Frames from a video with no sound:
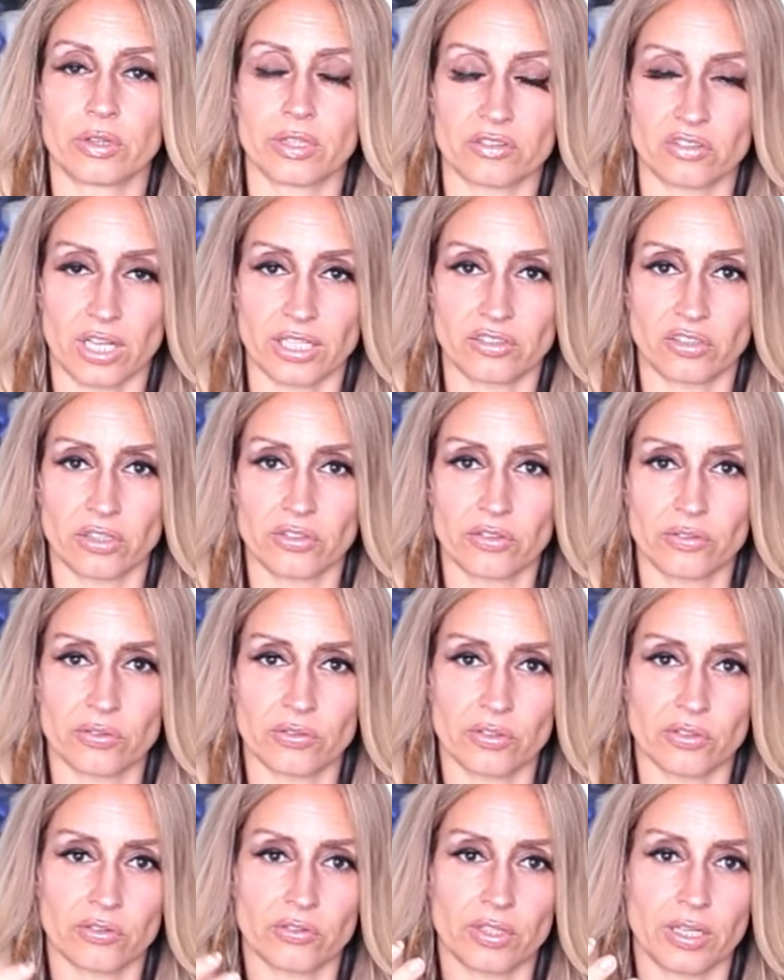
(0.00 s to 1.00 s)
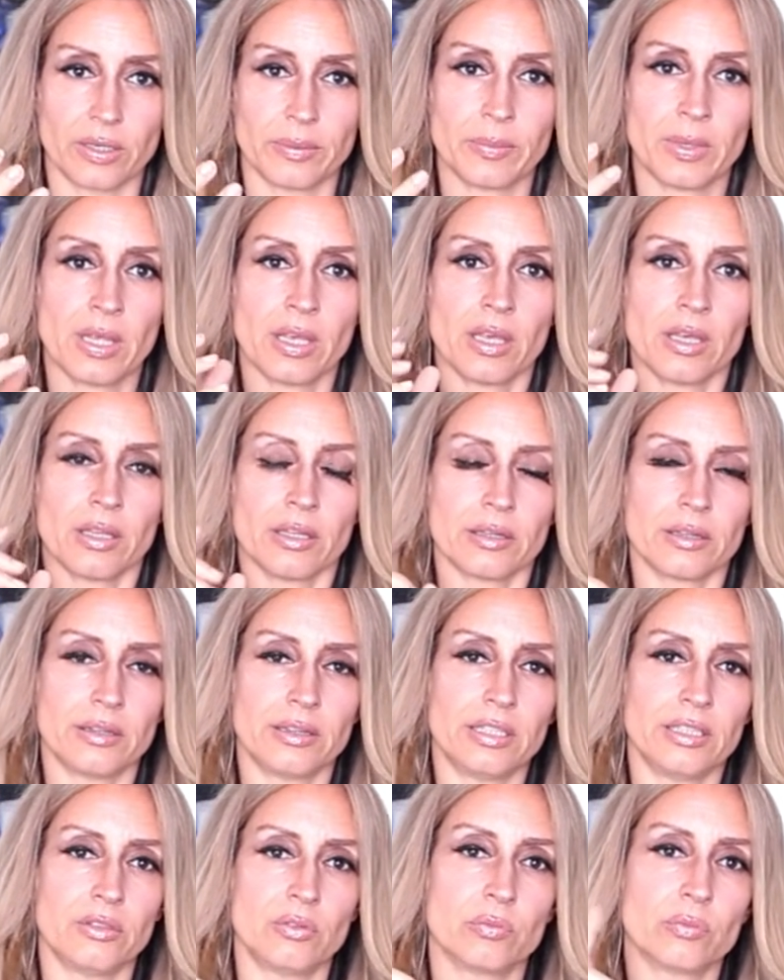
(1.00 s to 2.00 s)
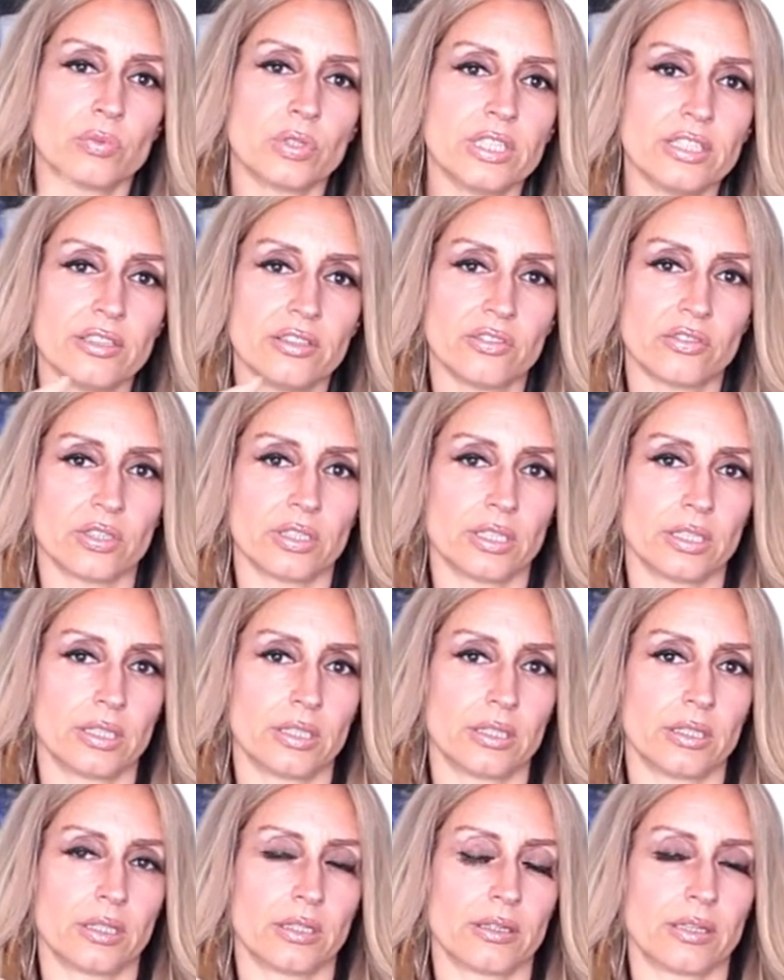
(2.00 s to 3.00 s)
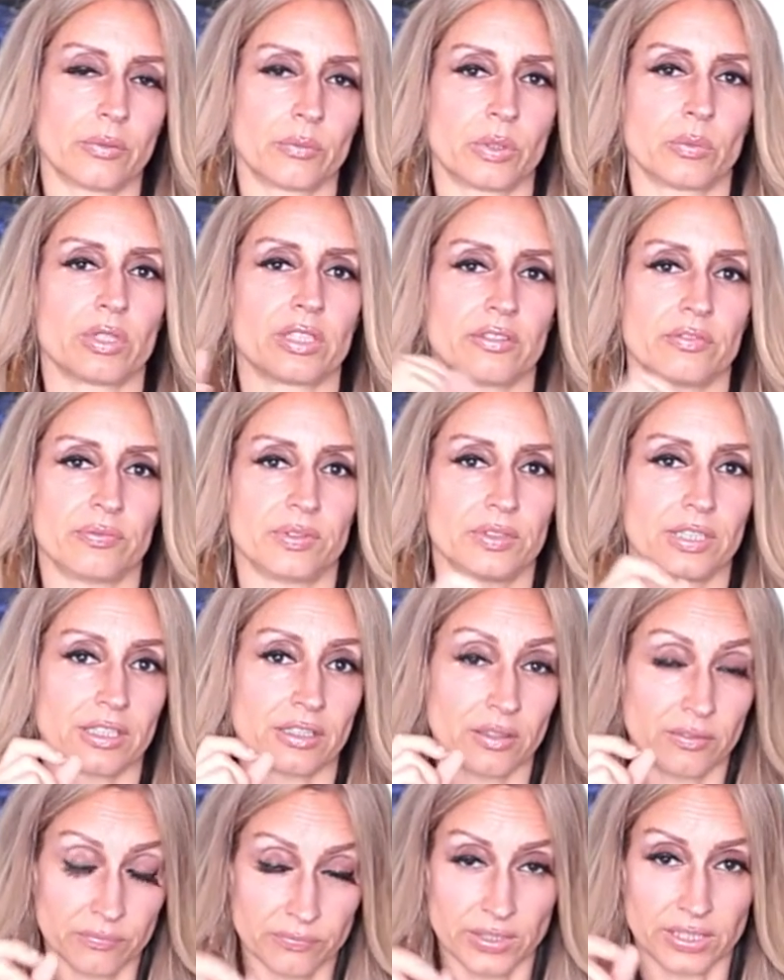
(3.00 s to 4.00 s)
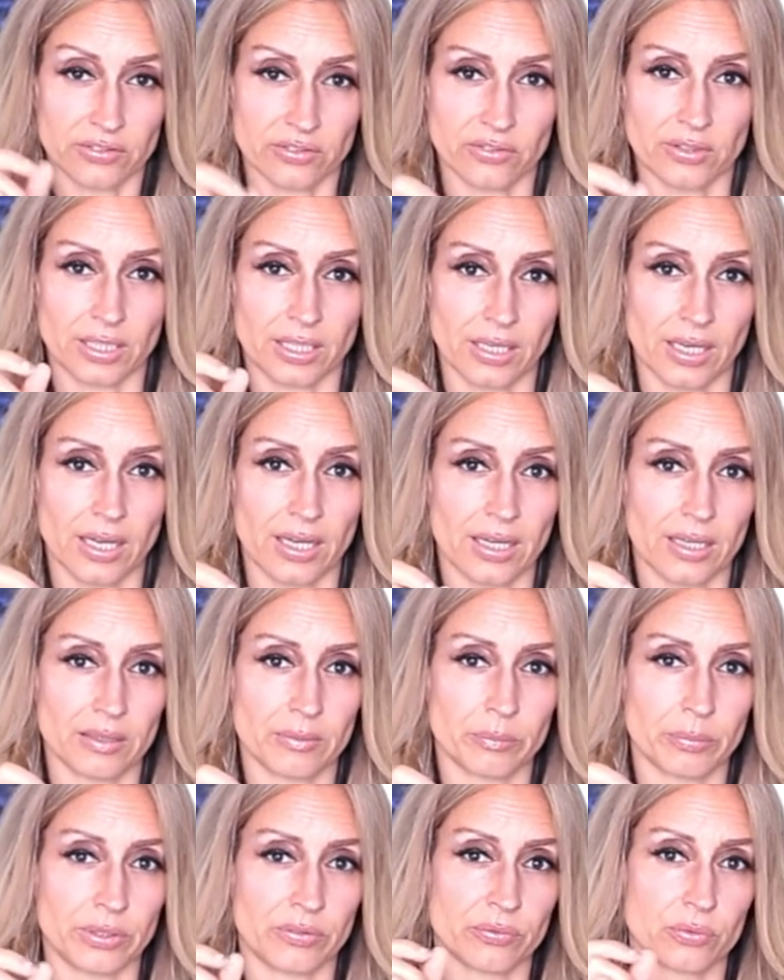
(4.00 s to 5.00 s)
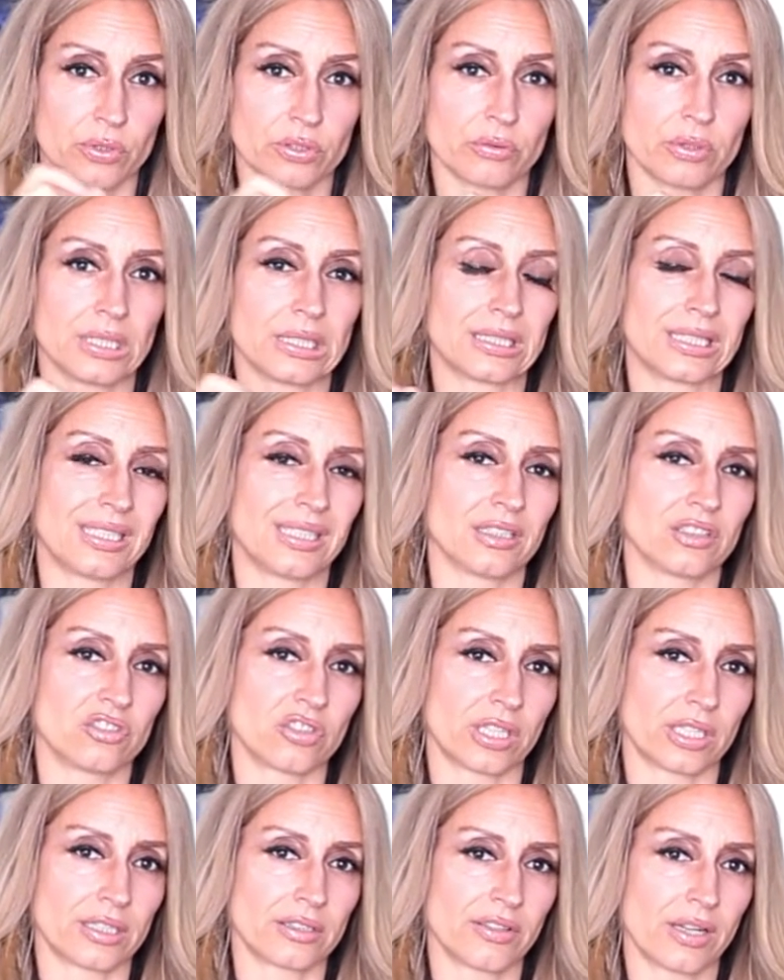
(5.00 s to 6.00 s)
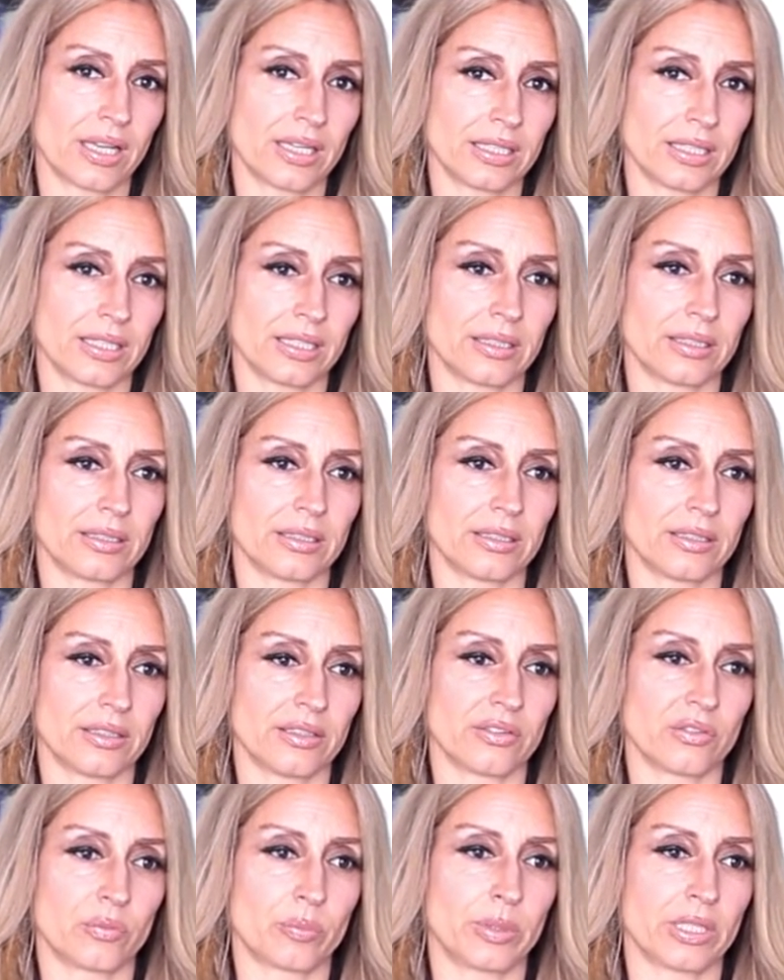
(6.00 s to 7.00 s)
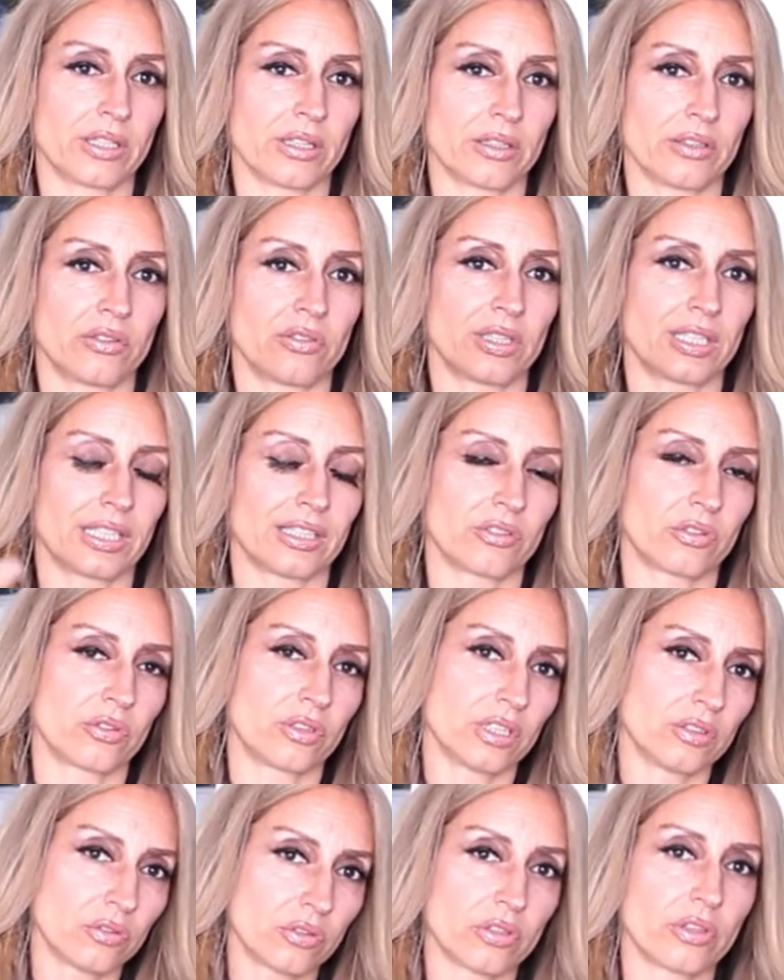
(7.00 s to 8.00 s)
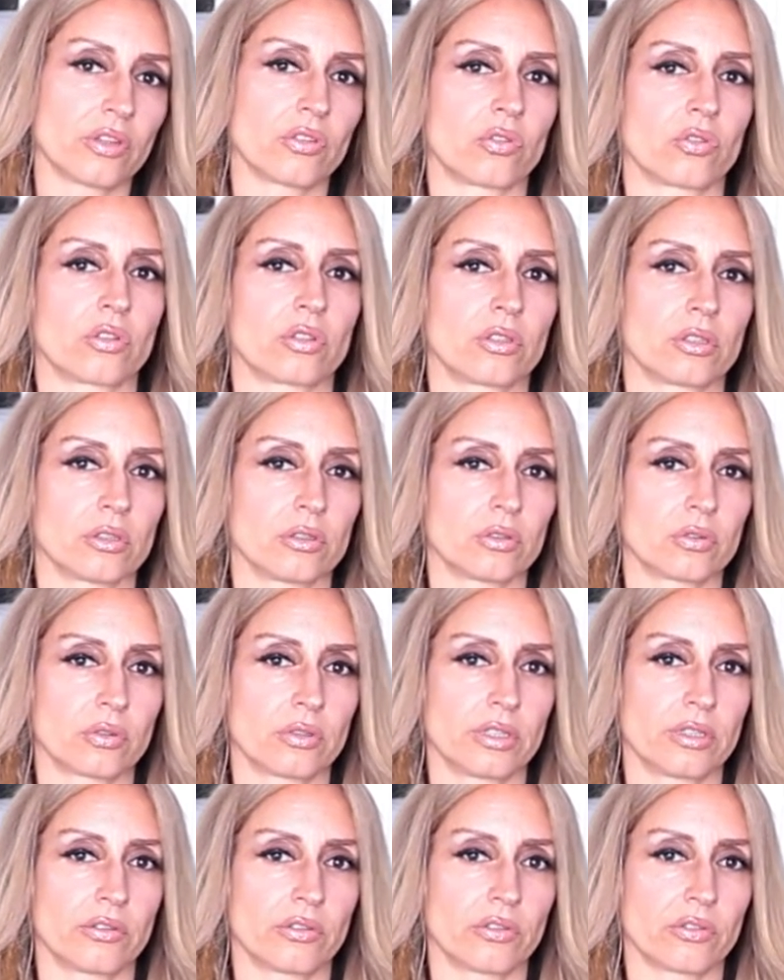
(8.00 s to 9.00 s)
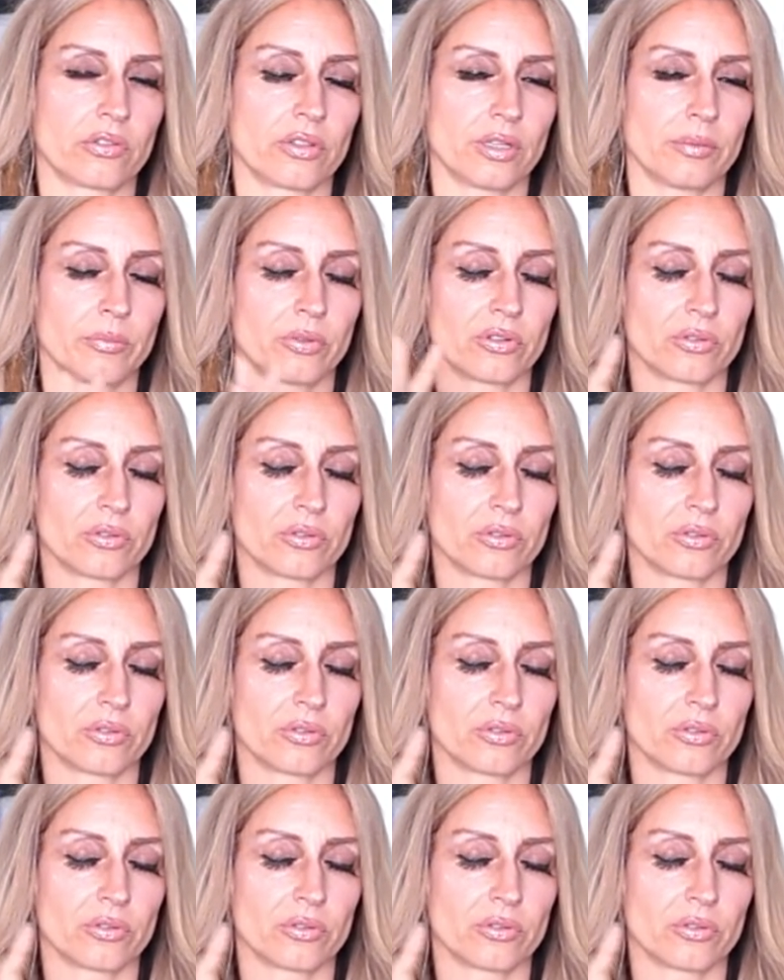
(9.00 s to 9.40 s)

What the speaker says: the digestive system. The reason that we want to fix the gut before doing a ketogenic diet is because it gets into the circulatory system.